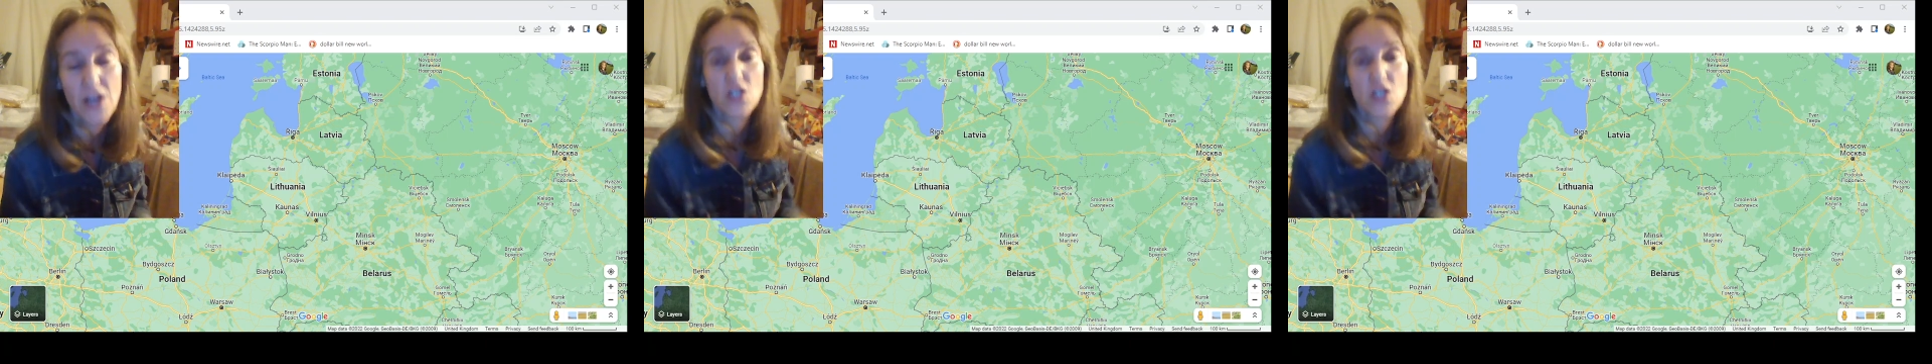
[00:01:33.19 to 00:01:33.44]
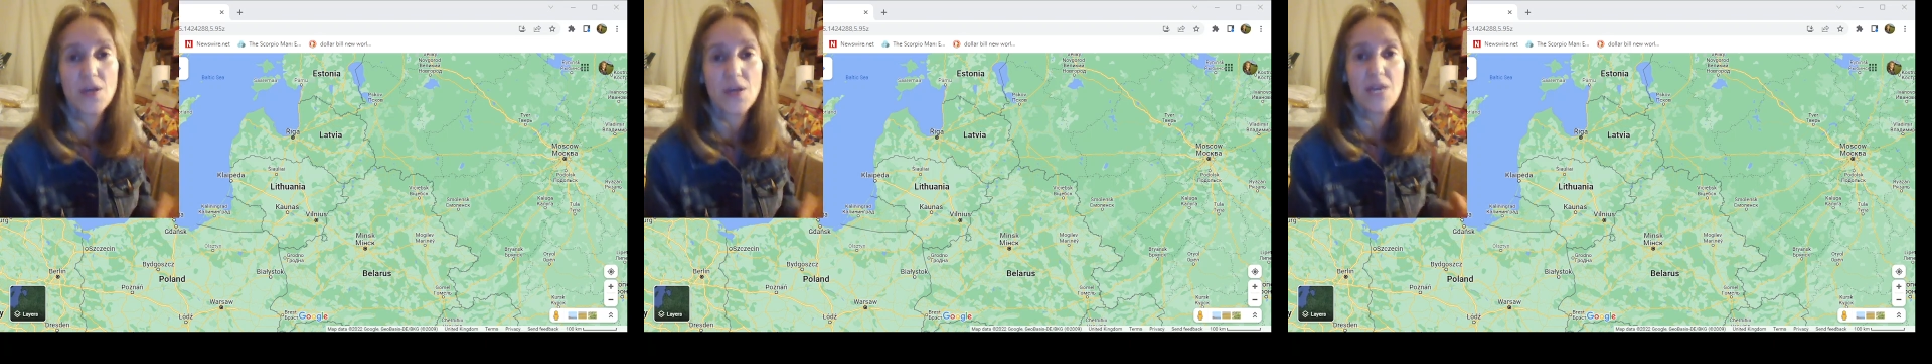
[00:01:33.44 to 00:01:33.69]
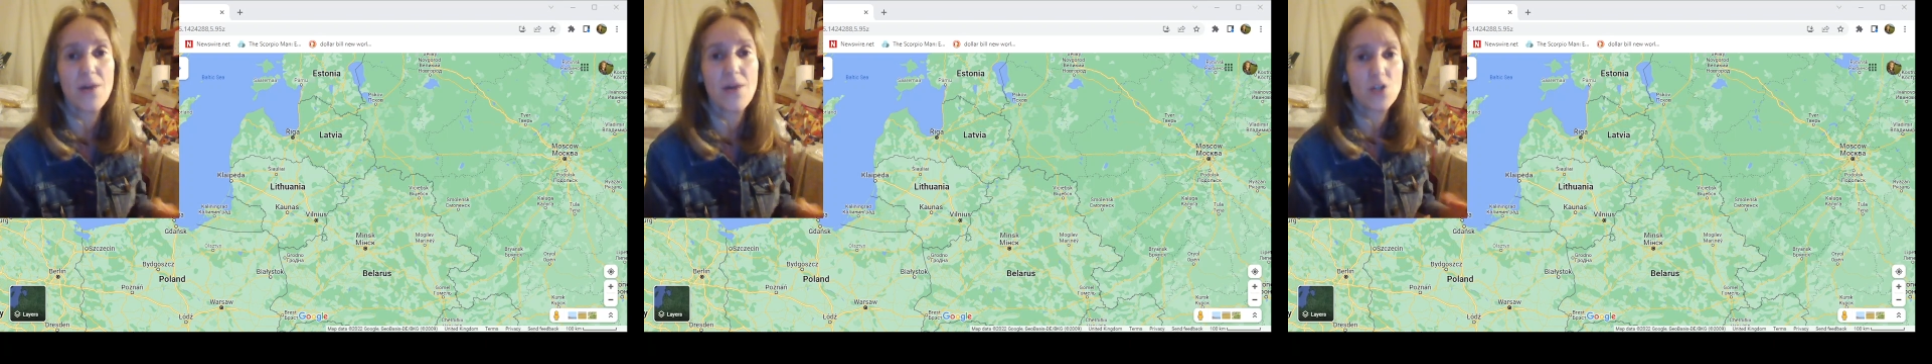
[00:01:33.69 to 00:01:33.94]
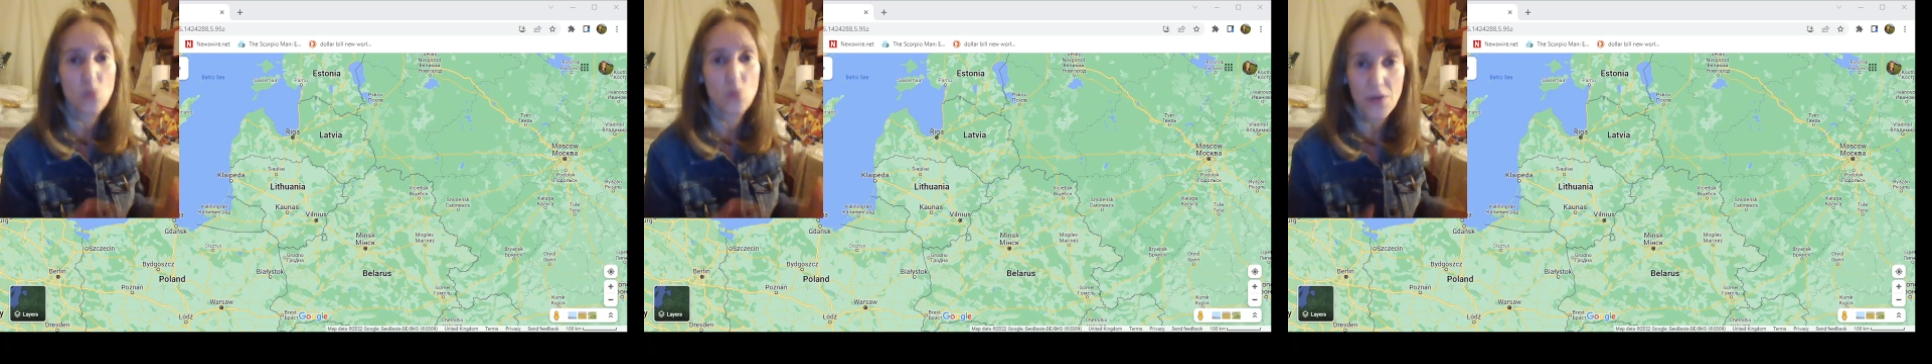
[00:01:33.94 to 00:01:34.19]
So he
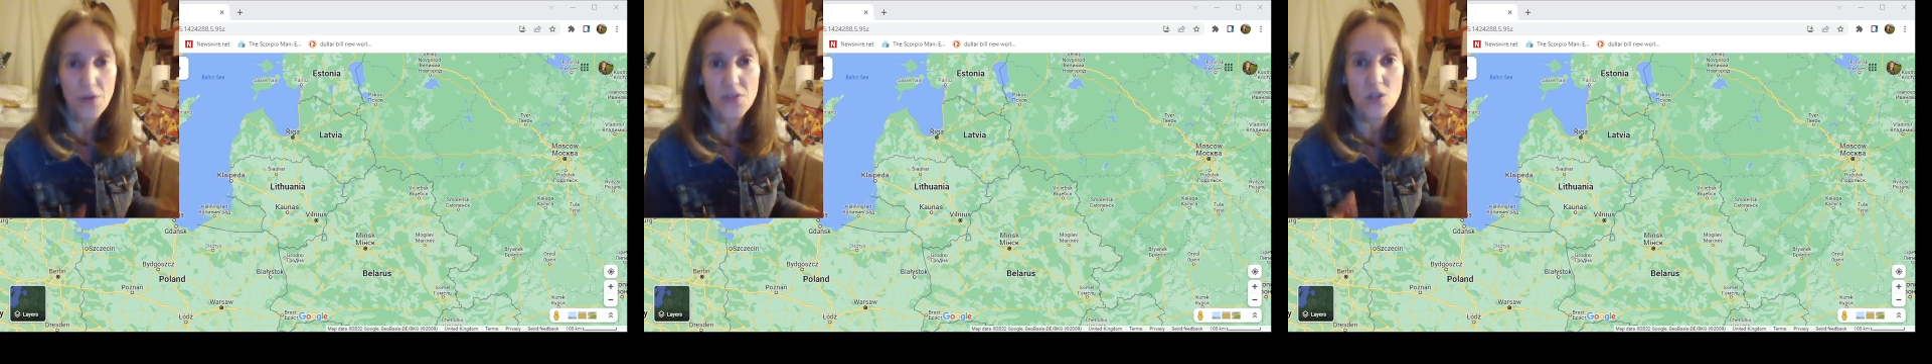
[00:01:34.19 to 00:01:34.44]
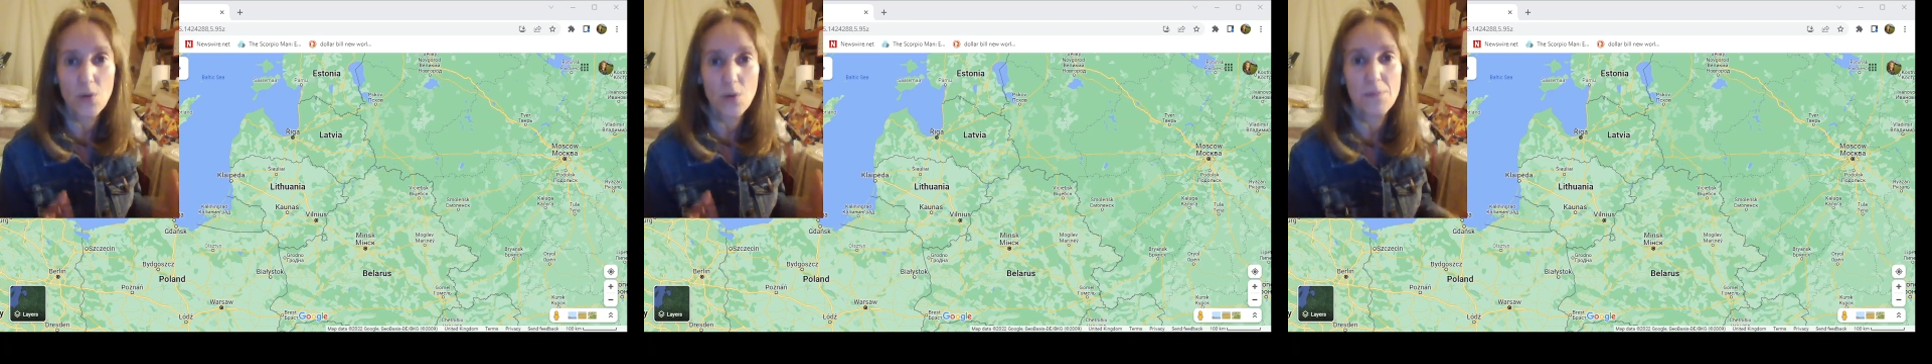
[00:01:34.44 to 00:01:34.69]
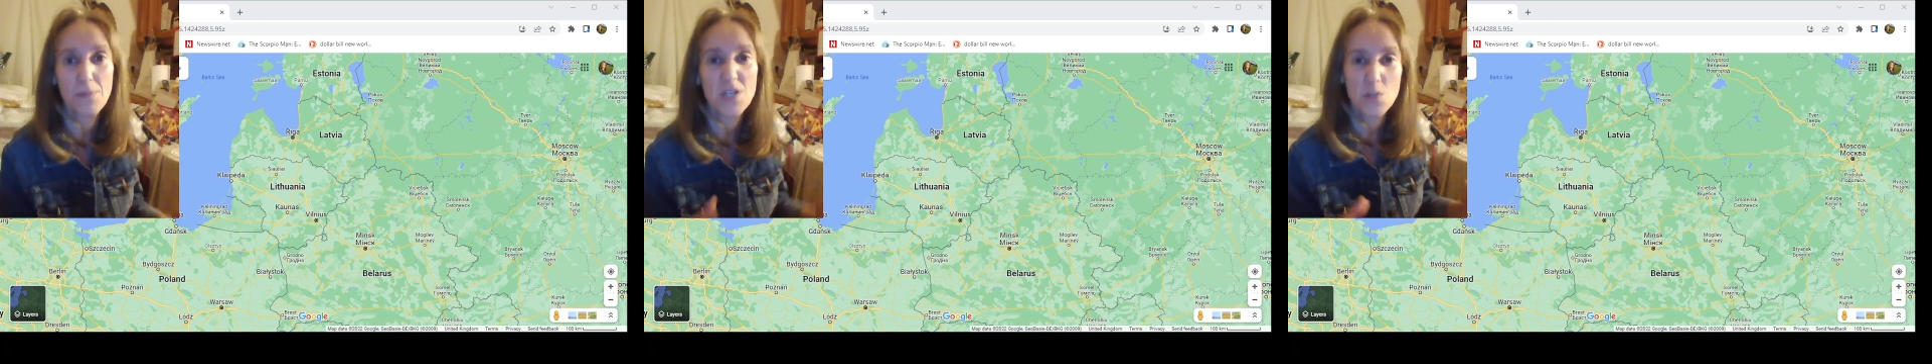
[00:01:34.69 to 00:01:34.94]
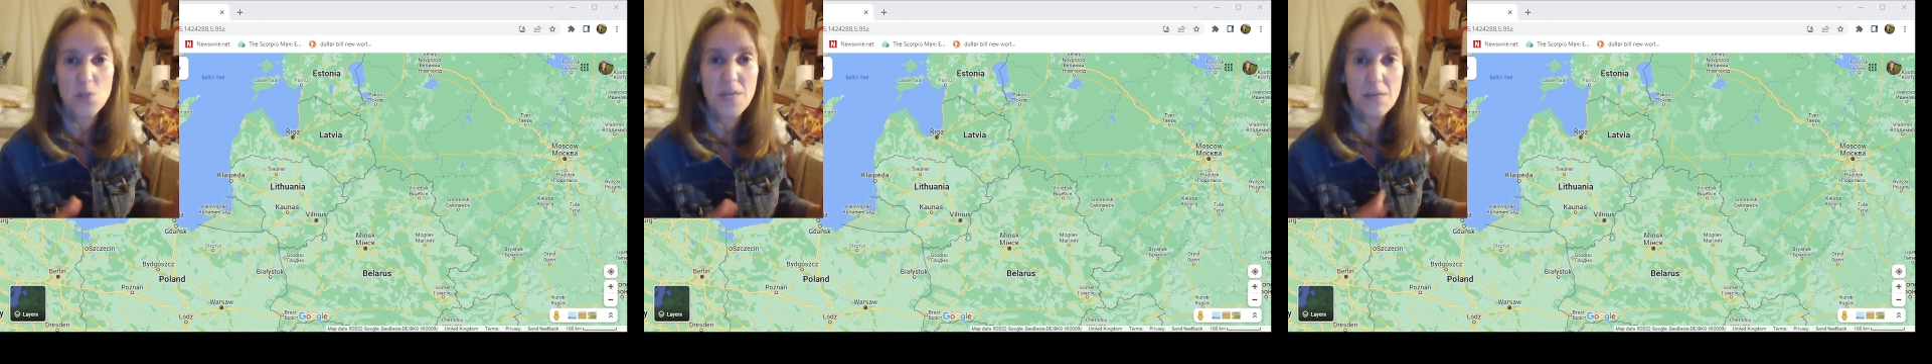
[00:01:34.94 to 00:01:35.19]
wonders what this equipment
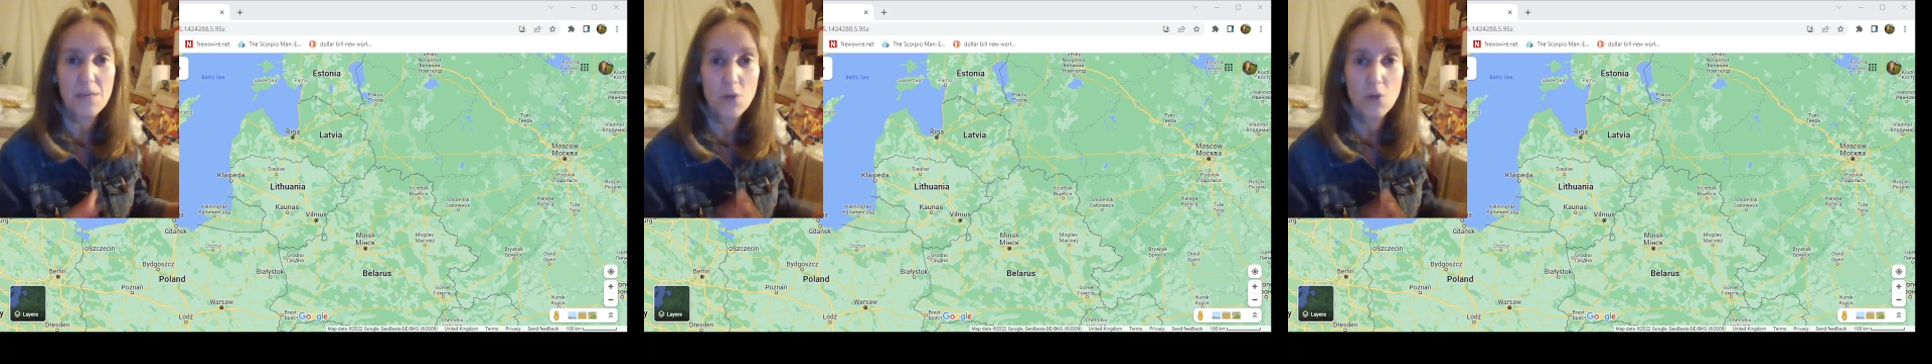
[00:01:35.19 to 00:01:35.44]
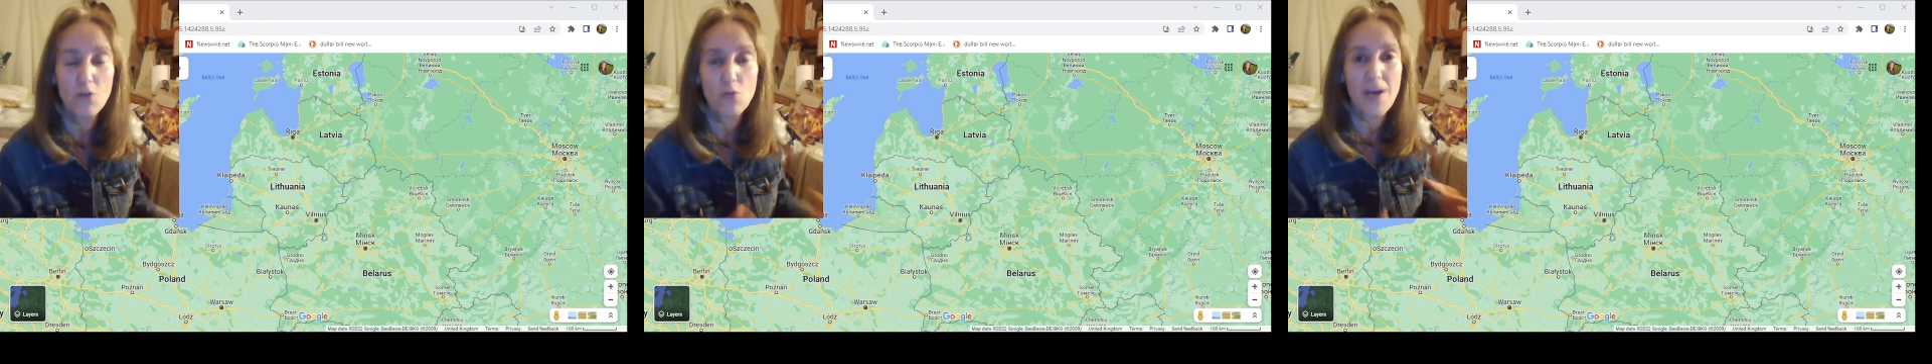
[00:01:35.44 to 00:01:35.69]
is being moved,